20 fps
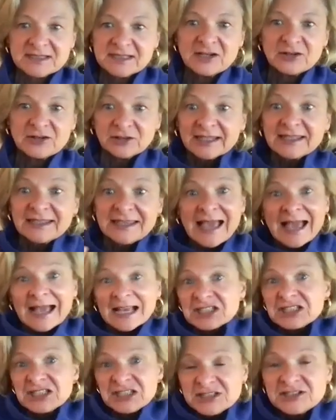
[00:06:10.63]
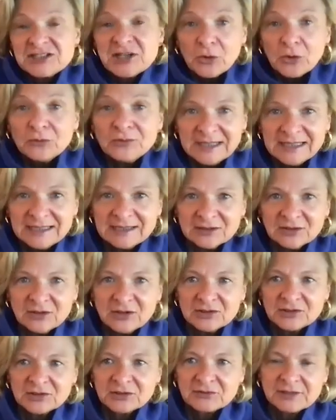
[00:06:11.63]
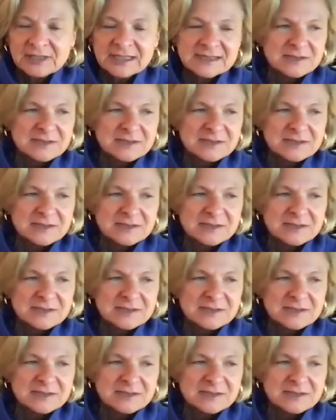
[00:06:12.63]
Like actually, you don't need a law degree.